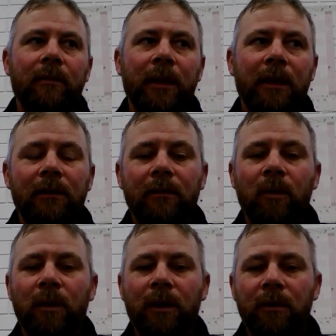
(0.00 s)
be a little
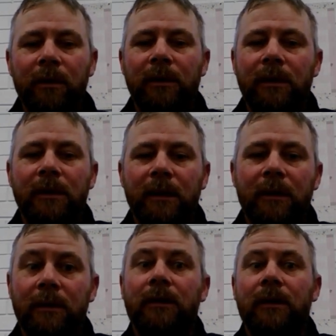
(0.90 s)
more curious instead
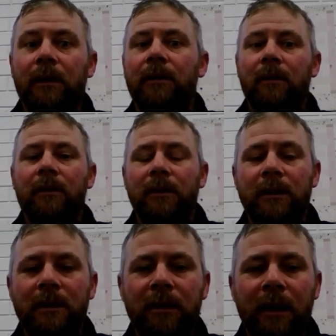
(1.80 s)
of just going, "Oh, this
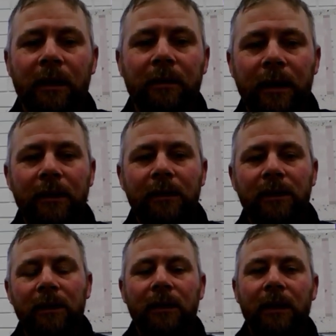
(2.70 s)
is a scary energy."